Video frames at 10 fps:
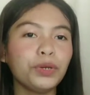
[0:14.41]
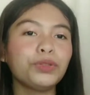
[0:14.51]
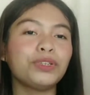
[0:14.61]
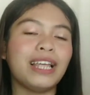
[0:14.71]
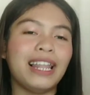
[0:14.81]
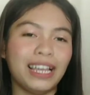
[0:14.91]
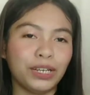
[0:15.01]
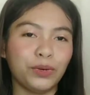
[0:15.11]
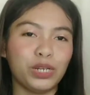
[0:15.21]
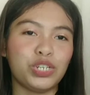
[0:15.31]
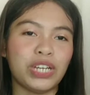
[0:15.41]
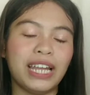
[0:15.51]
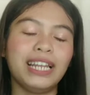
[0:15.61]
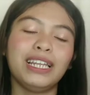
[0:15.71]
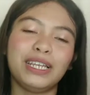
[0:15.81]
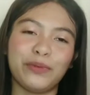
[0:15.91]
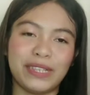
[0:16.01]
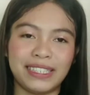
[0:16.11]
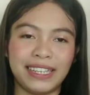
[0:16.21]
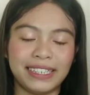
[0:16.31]
to the language and
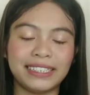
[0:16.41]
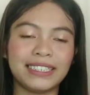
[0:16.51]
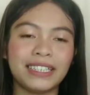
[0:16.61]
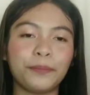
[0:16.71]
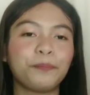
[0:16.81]
linguistics.